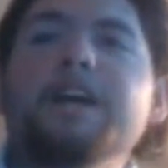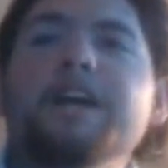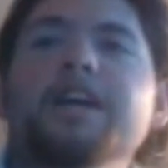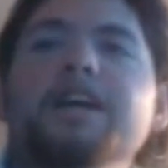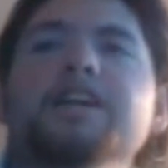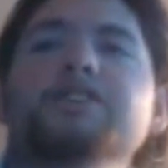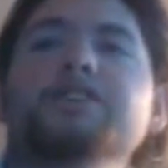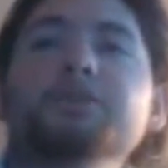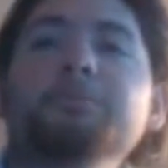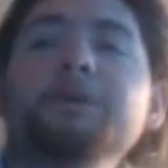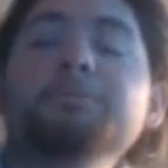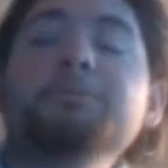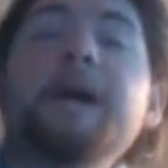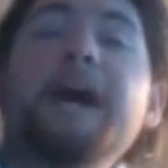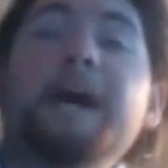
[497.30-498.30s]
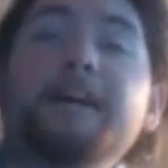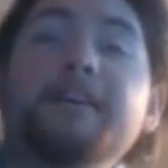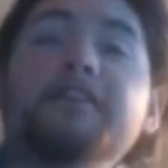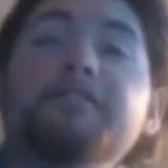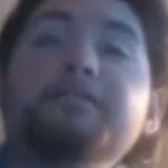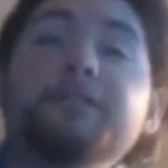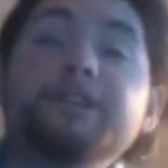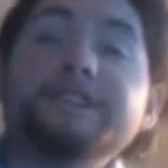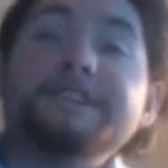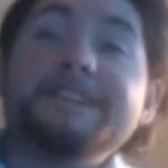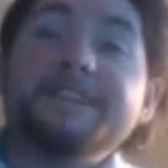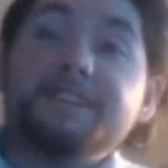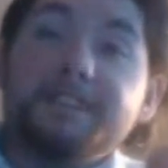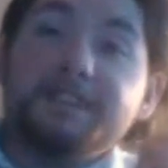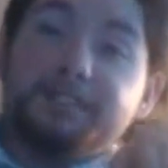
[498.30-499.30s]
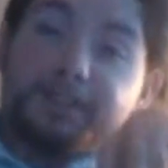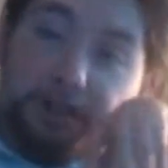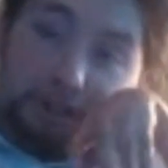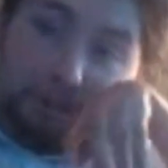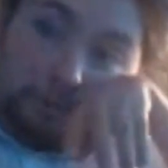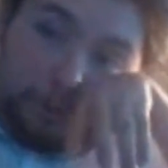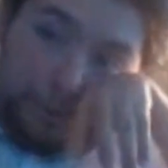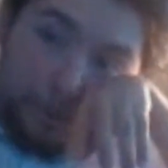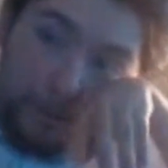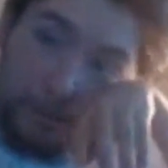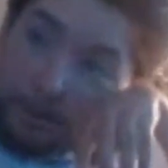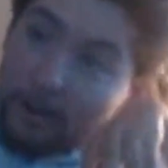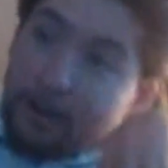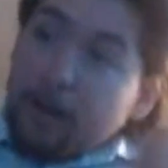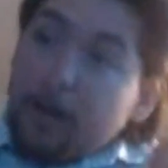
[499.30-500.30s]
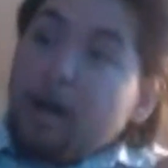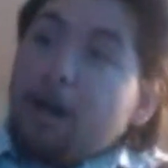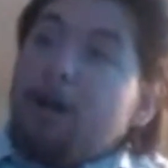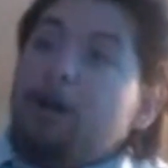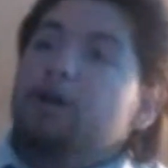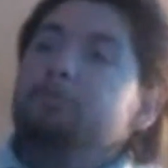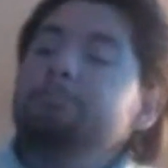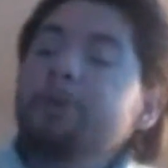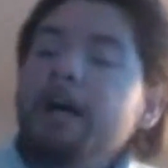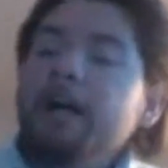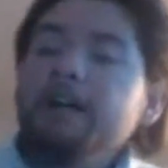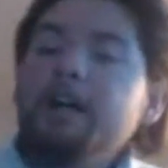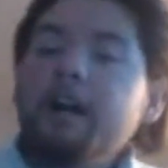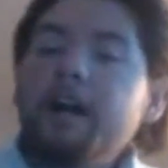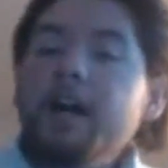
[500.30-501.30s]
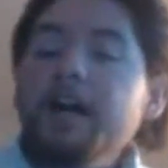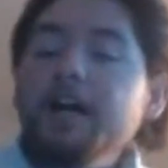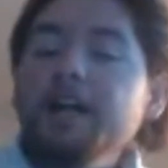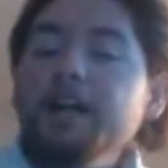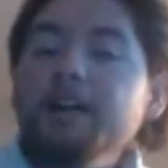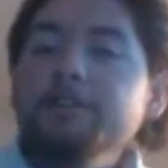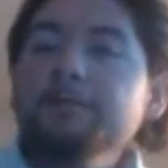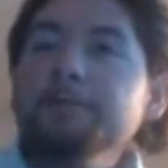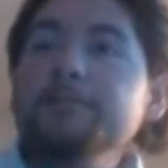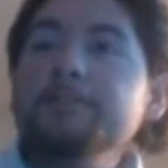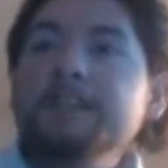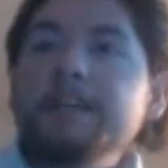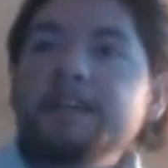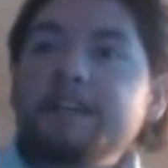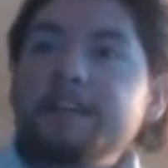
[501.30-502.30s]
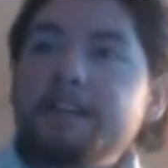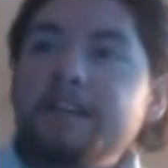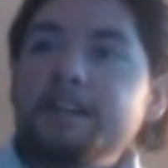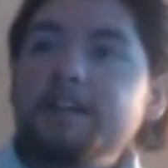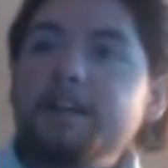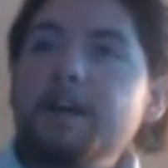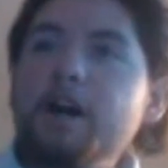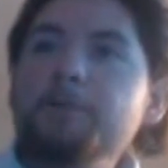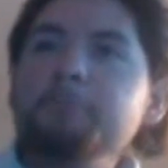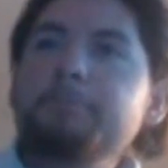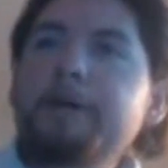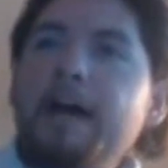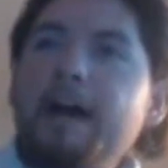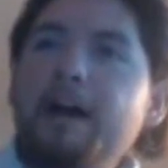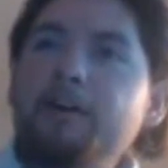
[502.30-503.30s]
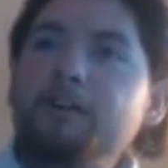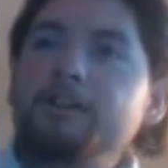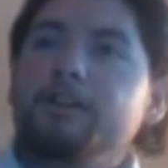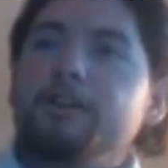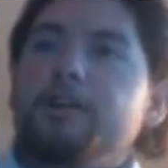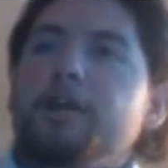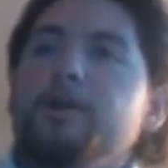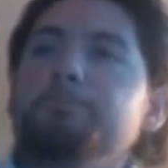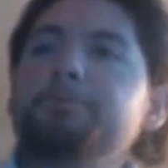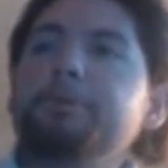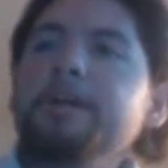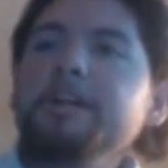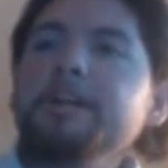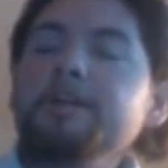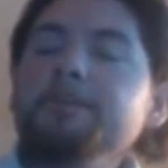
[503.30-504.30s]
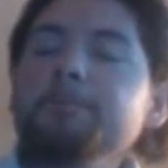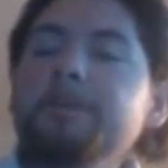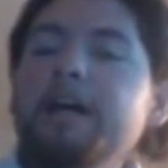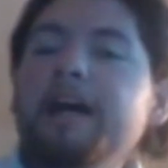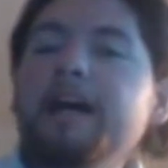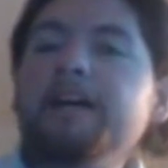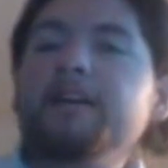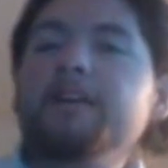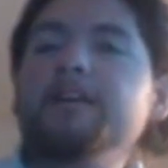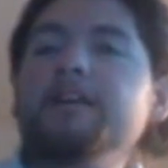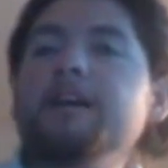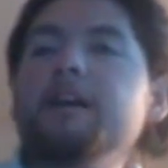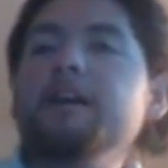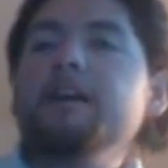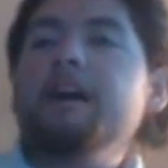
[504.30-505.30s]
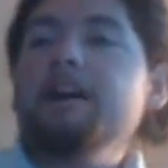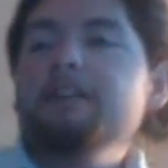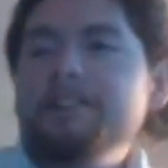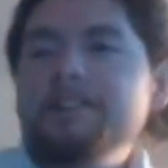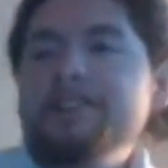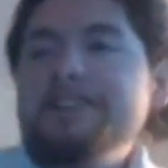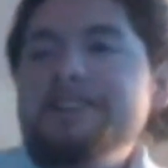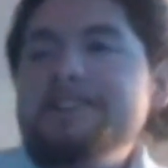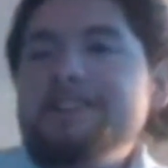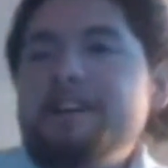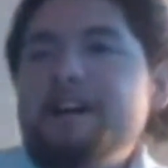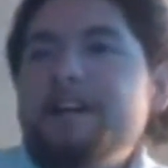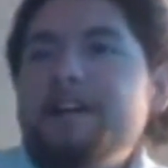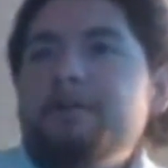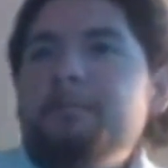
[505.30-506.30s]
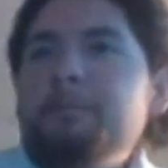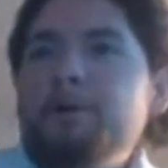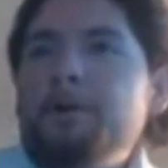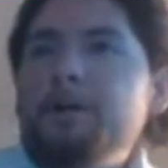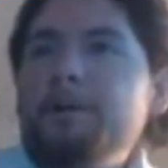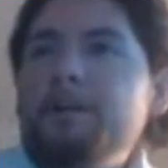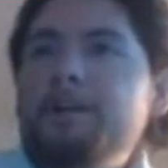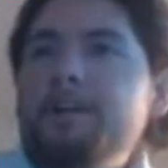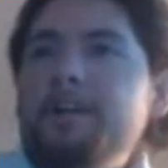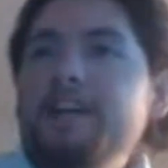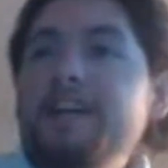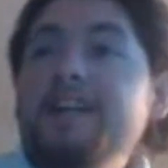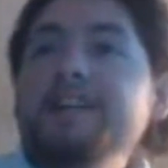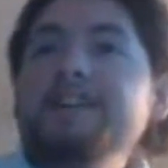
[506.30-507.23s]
to be back for season 2. But I am thinking about bringing back How Does This Item Work in